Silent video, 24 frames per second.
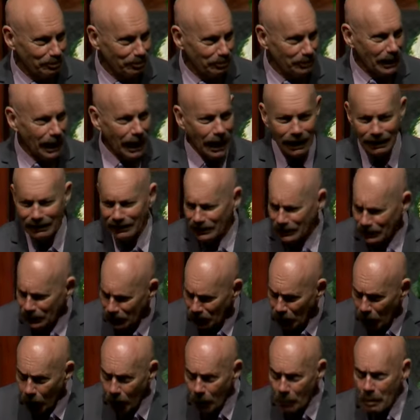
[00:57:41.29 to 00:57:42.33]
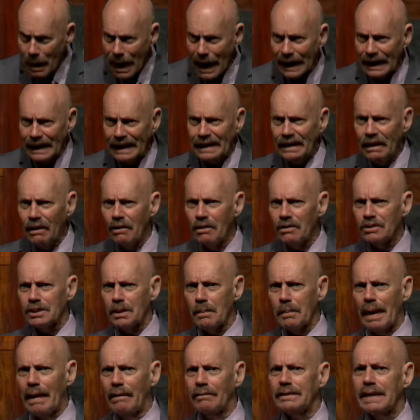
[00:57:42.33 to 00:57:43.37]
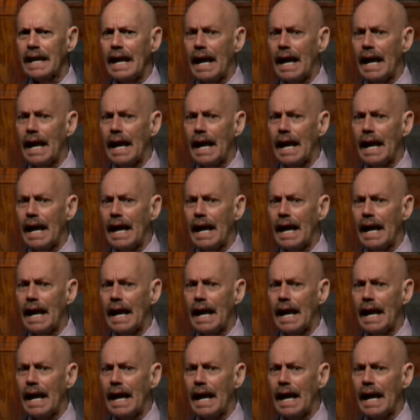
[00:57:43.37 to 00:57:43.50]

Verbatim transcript: Now, nobody knows about